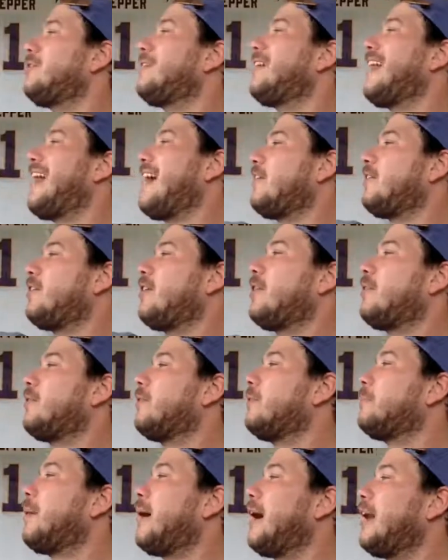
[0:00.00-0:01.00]
can have, no
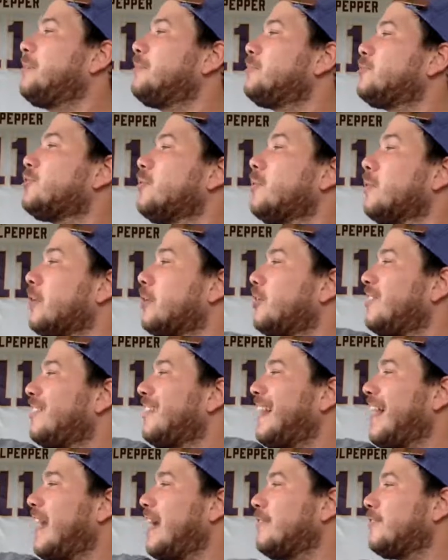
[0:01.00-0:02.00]
bottom drawer. You can
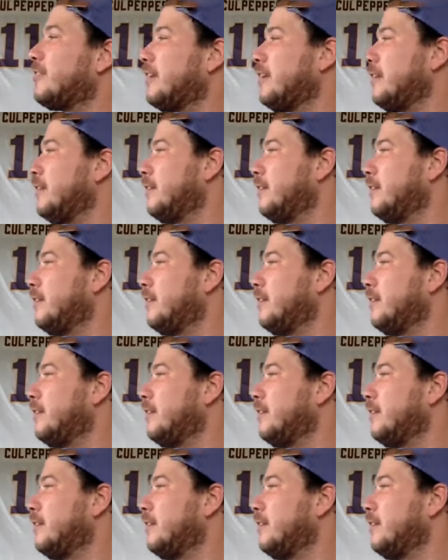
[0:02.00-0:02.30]
have it.